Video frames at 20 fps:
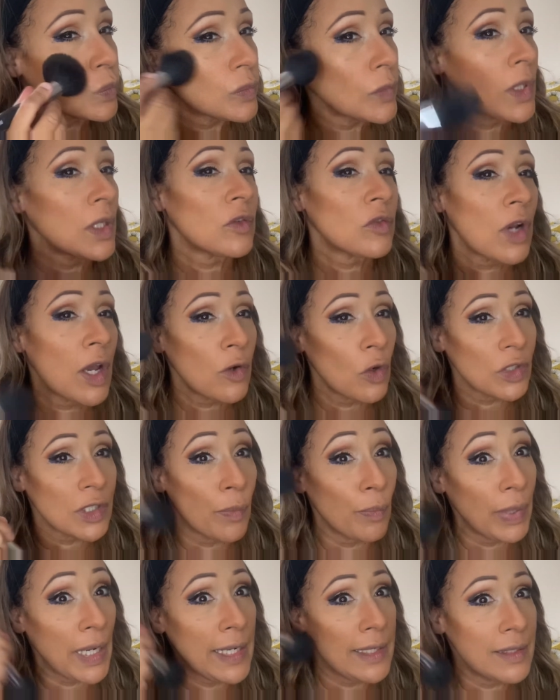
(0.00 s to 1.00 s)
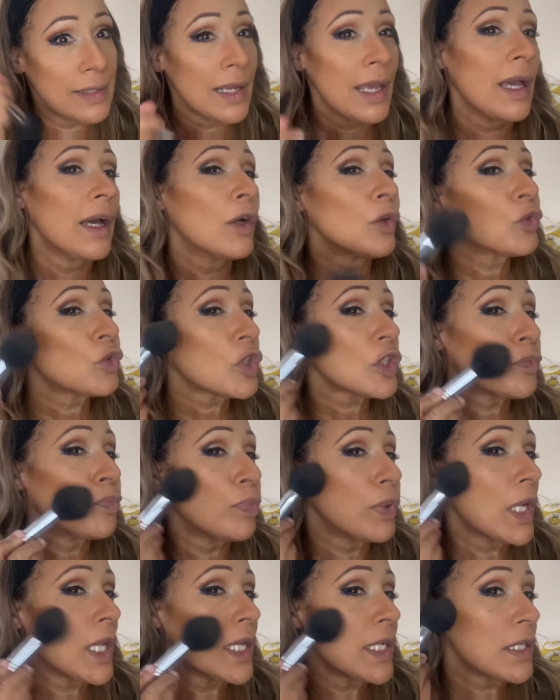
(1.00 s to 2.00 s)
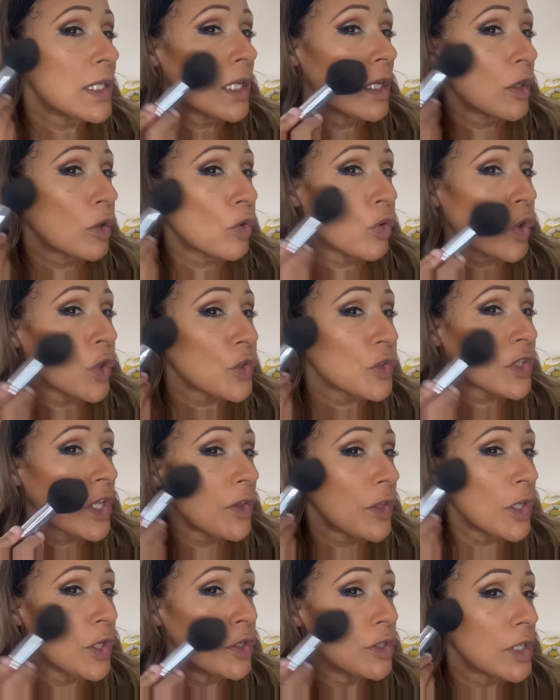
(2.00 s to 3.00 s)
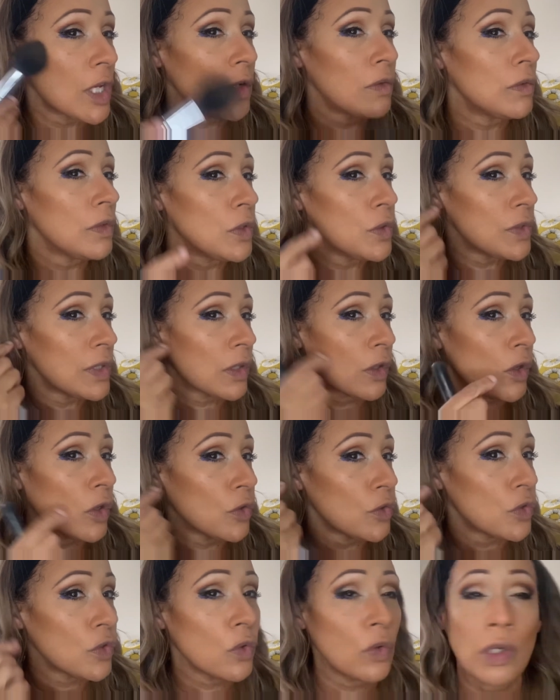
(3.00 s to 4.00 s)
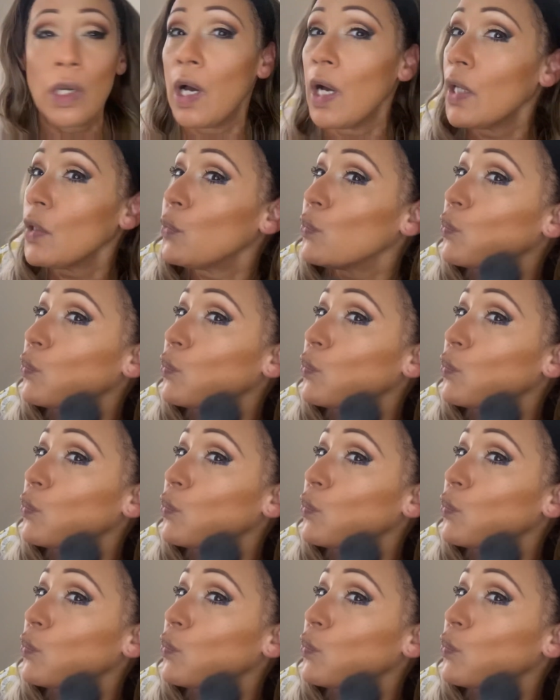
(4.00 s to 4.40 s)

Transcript: Try not to blend down, just blend it across so that you don't lose the contour line.